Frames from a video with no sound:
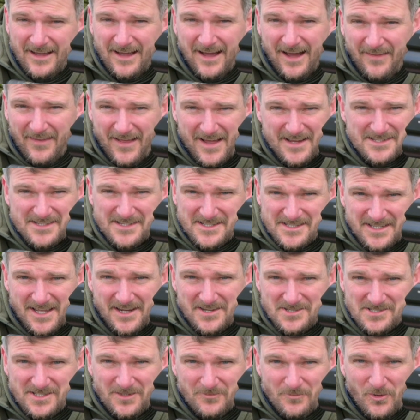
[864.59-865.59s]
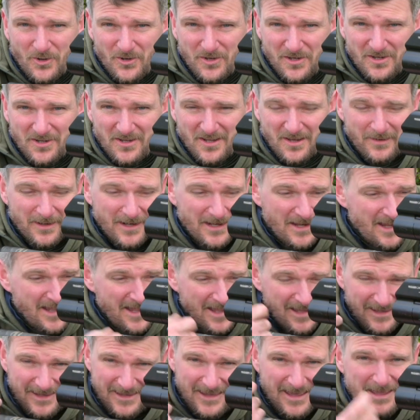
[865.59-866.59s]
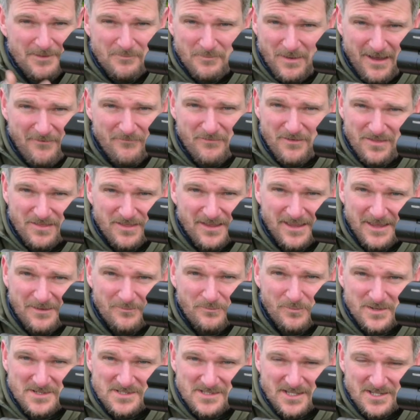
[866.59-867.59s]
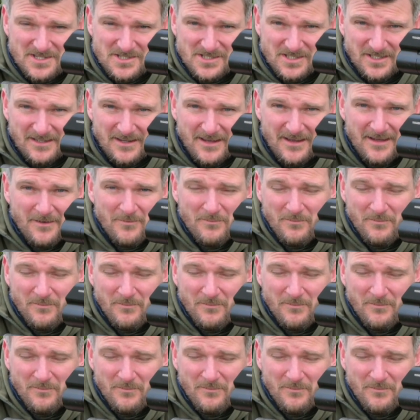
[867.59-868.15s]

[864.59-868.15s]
And that's essentially what you're doing. Keep everything in position,